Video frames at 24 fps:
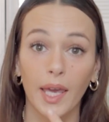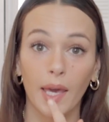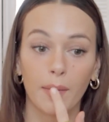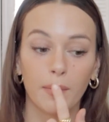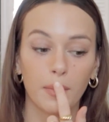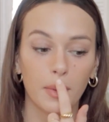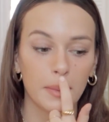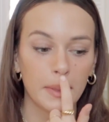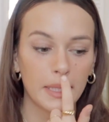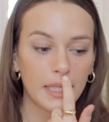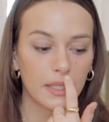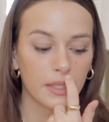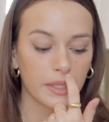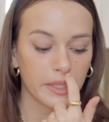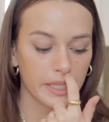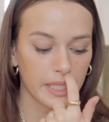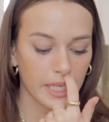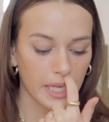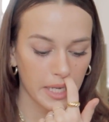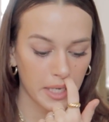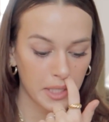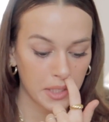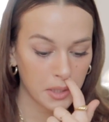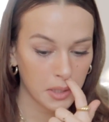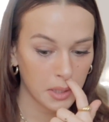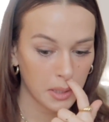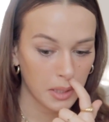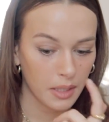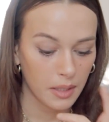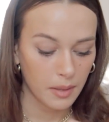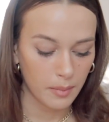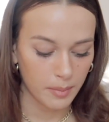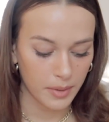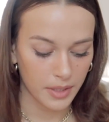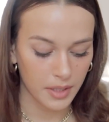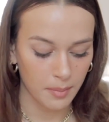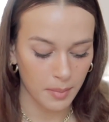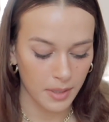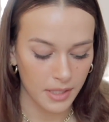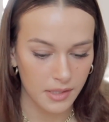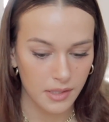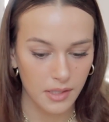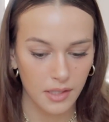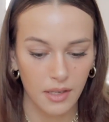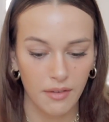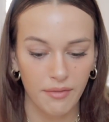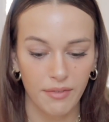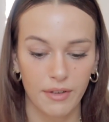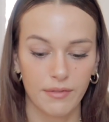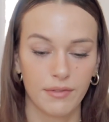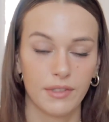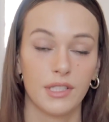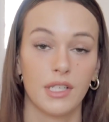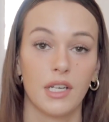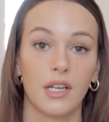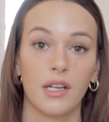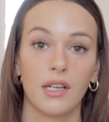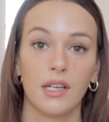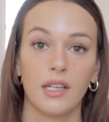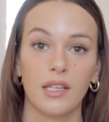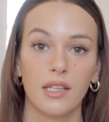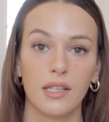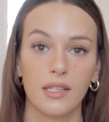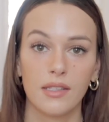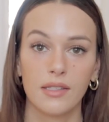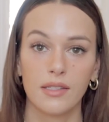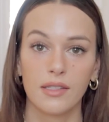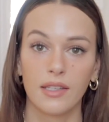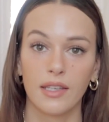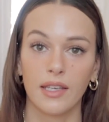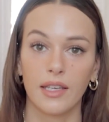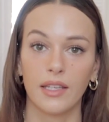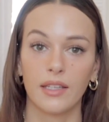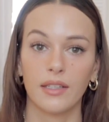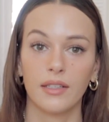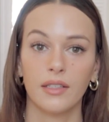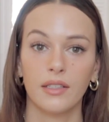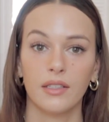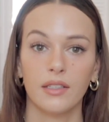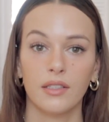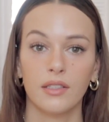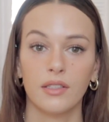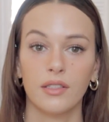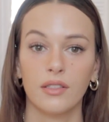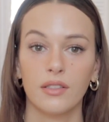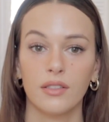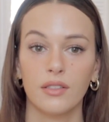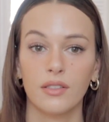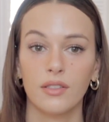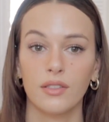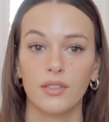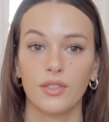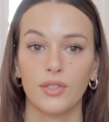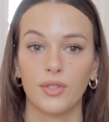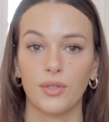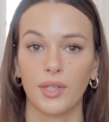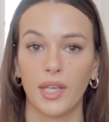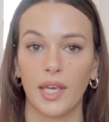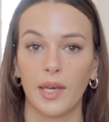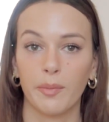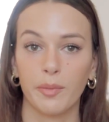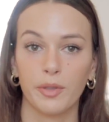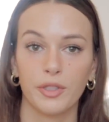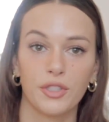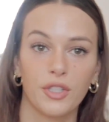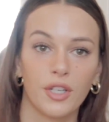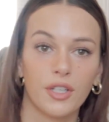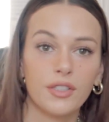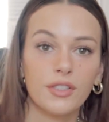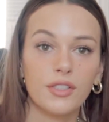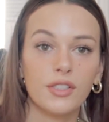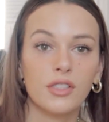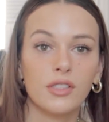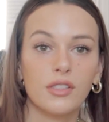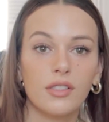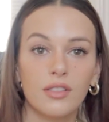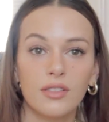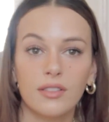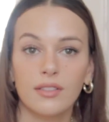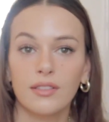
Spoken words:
camera battery died, but the best thing I've ever done is get 2 camera chargers.